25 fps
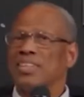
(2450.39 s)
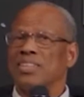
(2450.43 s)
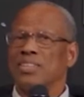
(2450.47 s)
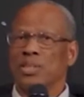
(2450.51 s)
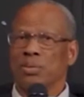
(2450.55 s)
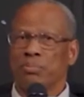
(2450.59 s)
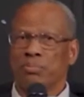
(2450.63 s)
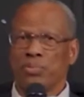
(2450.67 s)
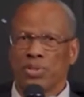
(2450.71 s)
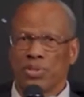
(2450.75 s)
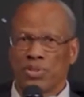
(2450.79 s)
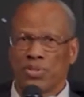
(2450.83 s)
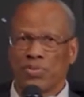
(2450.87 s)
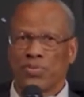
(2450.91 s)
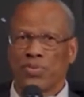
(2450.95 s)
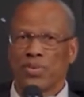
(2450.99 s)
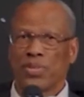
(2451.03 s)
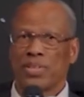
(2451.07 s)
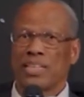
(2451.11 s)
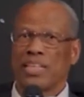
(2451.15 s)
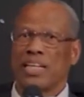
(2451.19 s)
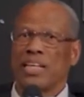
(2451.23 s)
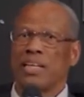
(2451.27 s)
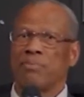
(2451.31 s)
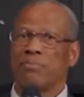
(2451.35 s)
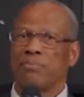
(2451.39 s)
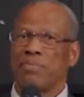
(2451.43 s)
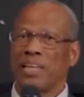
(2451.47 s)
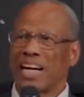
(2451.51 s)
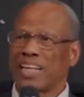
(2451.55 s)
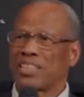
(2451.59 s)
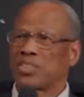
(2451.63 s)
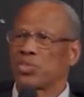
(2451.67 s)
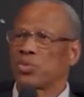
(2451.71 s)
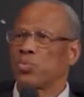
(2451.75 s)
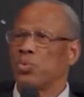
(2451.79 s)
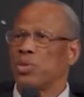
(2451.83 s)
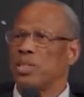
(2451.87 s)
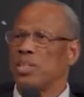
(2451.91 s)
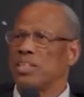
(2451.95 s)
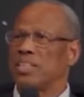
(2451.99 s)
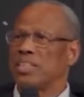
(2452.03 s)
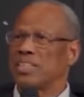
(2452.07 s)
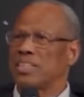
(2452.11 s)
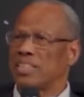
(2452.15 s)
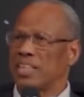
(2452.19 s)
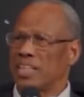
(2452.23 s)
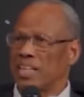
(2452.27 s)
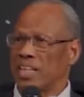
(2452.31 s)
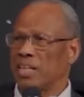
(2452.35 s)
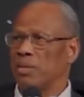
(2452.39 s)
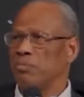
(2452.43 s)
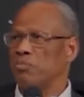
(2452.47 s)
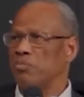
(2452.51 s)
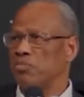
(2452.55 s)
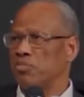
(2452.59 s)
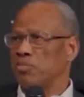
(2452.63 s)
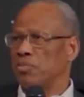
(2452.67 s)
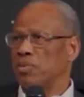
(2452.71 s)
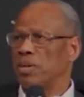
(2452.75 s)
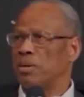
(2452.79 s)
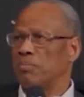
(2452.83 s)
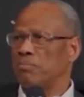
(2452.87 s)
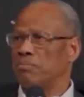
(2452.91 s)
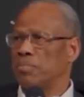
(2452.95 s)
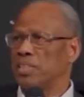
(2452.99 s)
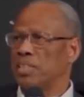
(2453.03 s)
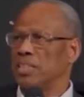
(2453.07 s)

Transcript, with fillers: The beautiful game. That's where it came from.